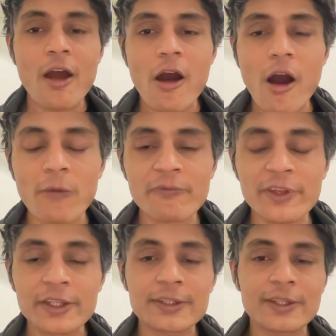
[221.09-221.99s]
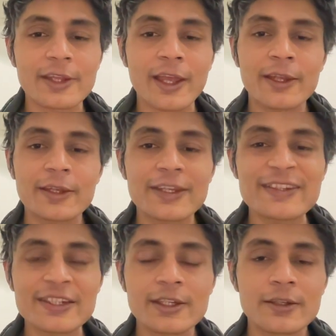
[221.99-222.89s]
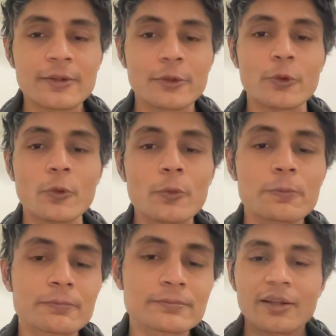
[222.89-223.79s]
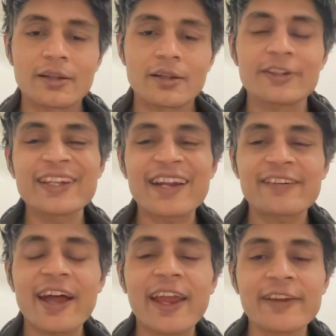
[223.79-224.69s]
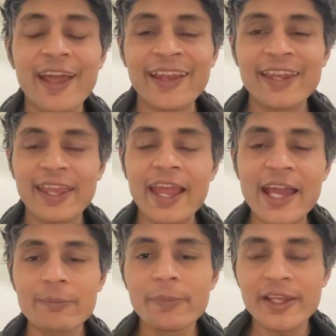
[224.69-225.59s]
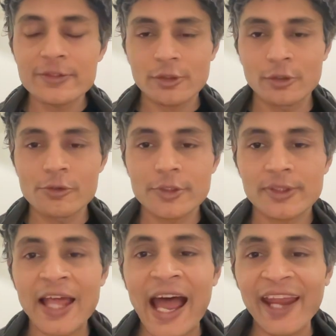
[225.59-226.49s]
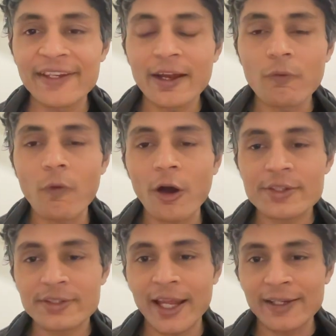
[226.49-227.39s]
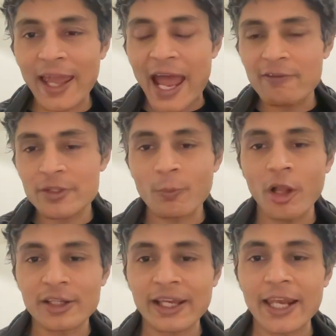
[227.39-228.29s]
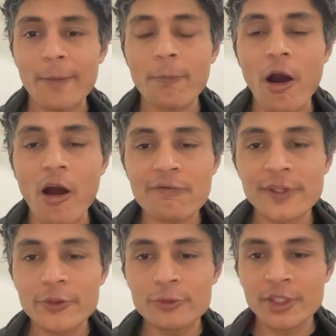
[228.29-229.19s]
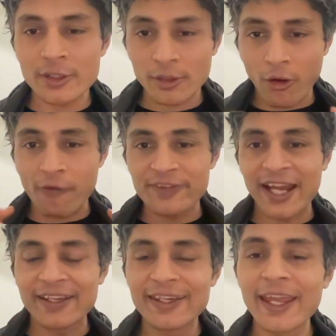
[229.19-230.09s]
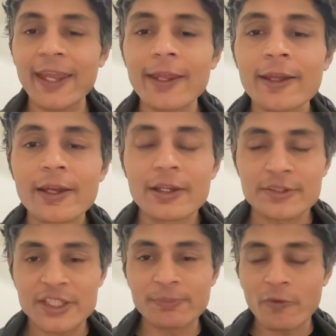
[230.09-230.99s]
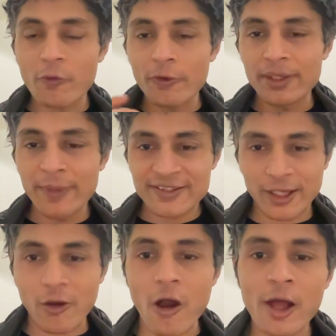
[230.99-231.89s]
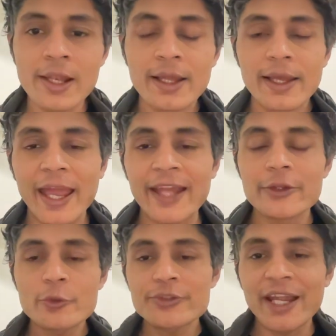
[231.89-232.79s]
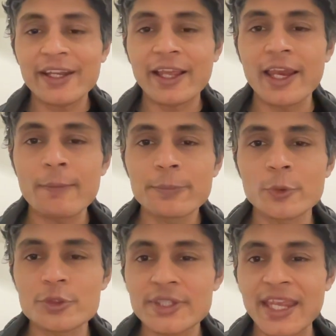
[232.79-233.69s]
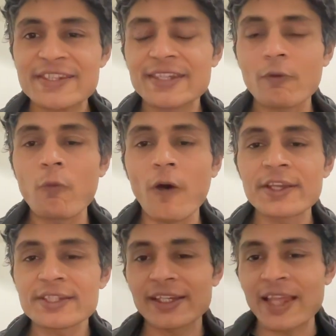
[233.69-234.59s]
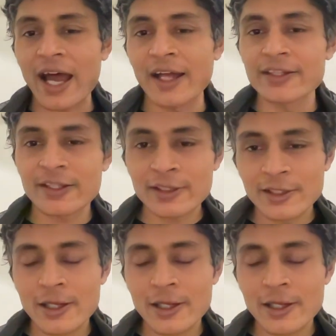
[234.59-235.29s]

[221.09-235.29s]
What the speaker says: obvious and easy to do. Then I tried an AI based solution. The idea was that have a small clip of the user of that day just before he makes the call, and use that clip to change the voice in the other